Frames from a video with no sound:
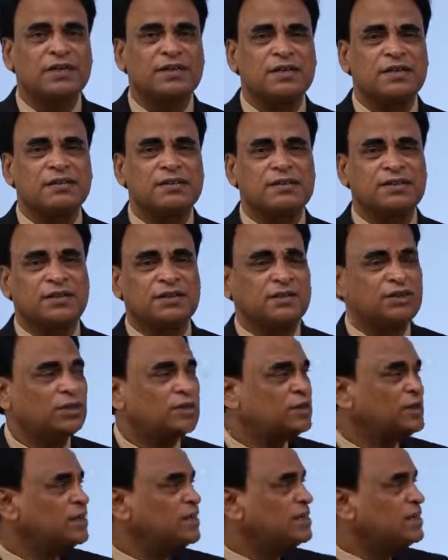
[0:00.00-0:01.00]
are concerned. So
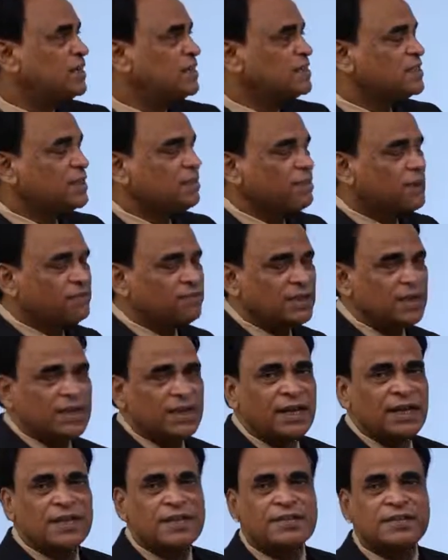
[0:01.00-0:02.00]
these are some of the
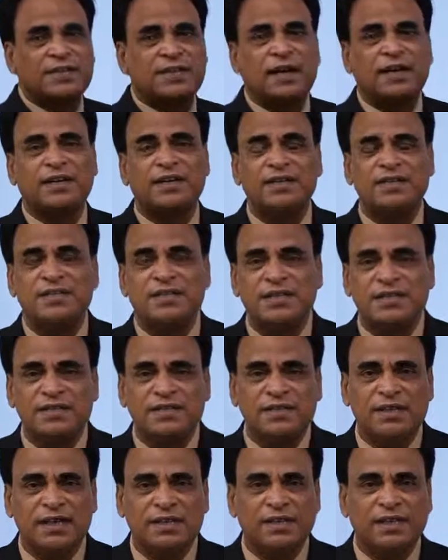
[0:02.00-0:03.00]
statistics
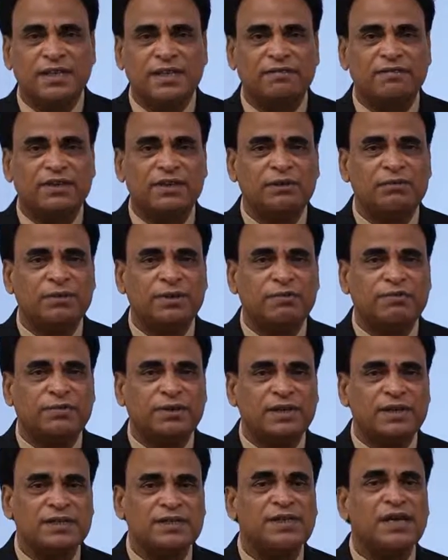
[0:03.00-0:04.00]
that are available
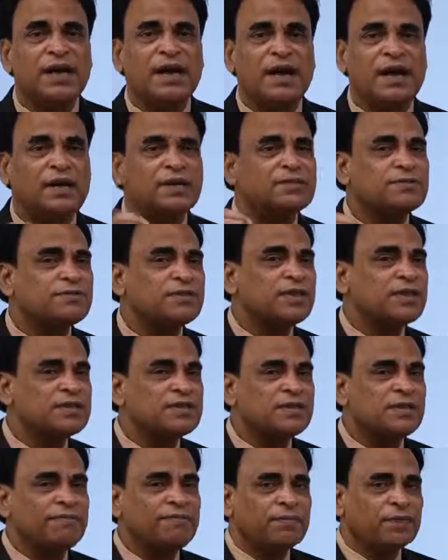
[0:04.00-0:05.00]
for us as far
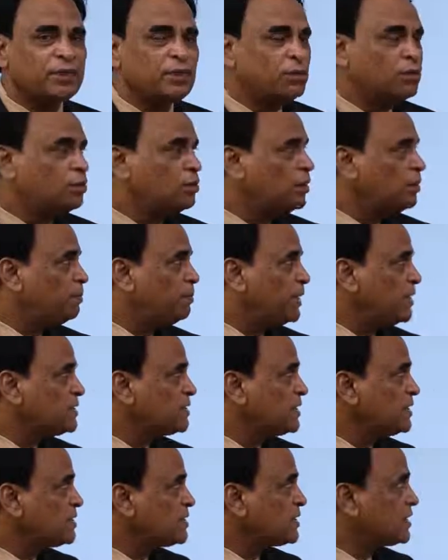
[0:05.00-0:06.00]
as Google
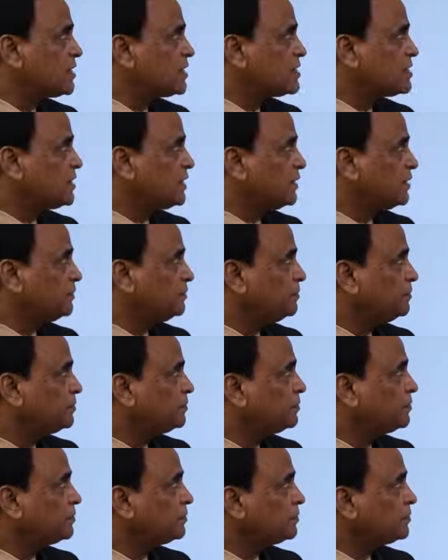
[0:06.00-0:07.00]
Plus is concerned.
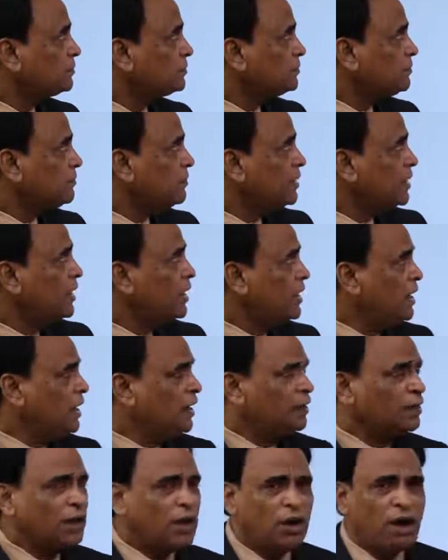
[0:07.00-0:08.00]

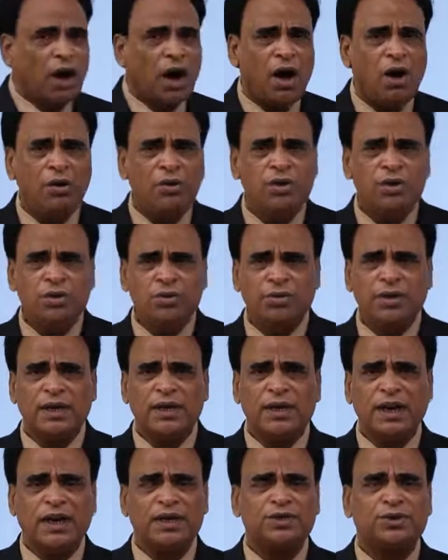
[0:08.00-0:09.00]
Now, how you
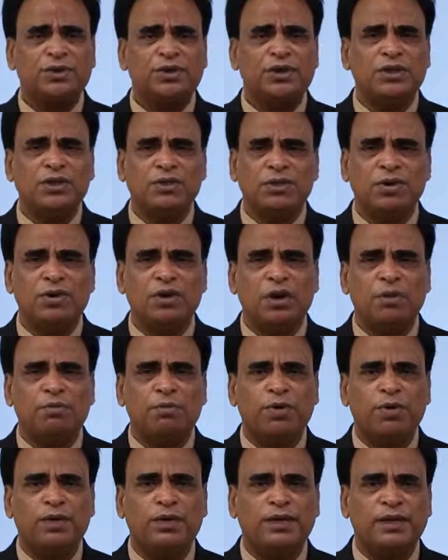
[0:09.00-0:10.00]
can actually go
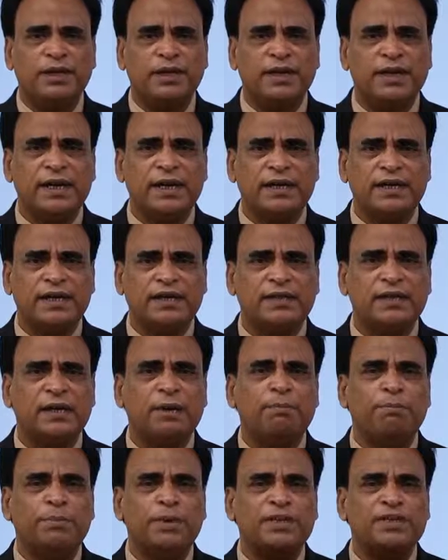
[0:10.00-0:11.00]
about creating
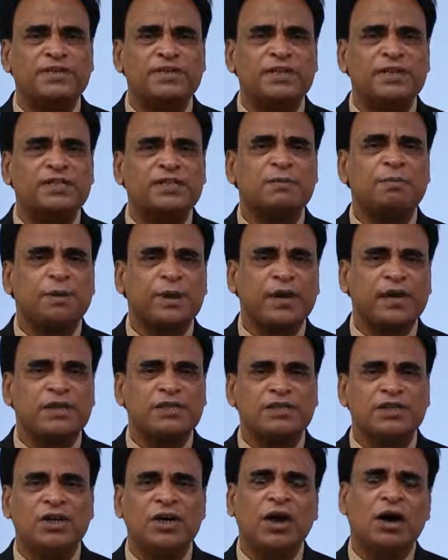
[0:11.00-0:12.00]
a business
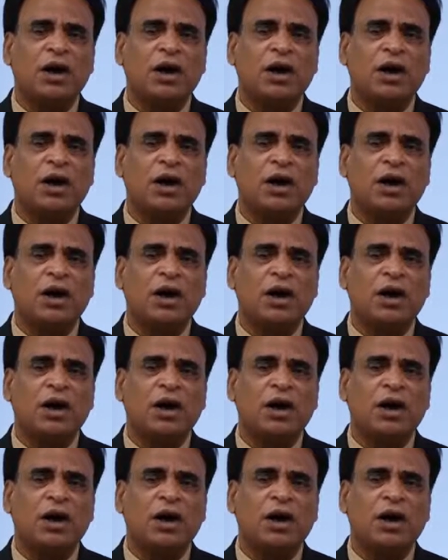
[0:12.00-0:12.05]
page